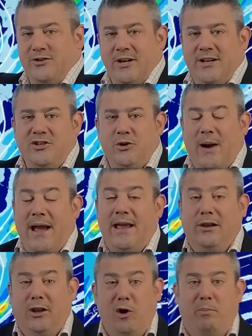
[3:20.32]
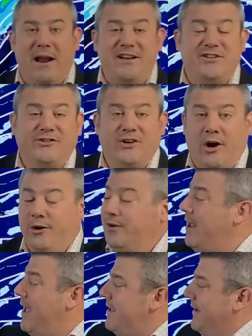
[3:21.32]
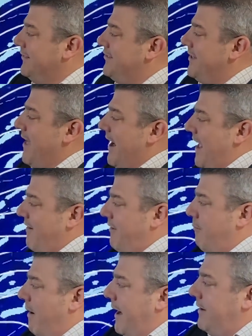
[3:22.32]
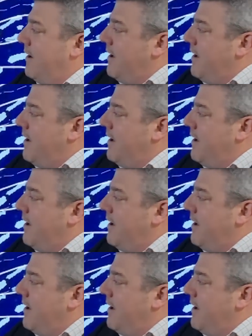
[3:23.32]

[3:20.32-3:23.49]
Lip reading: into a low pressure zone. You can see that heavy rain